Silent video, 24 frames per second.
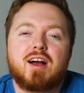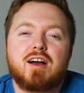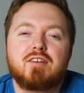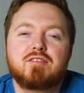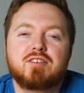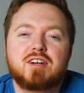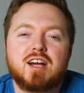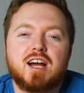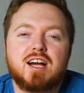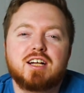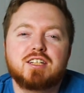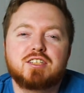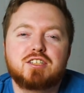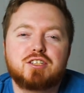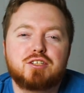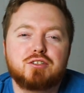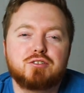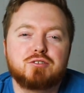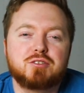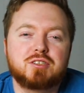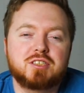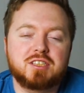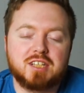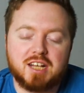I've got
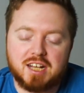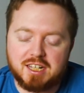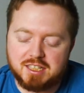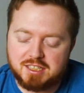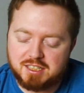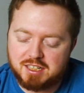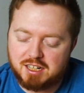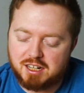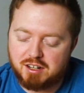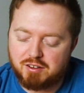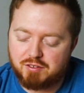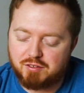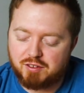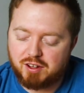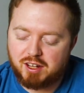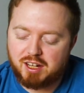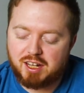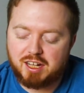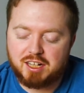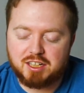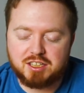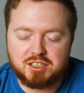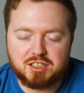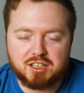two sets of
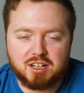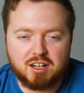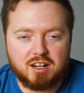each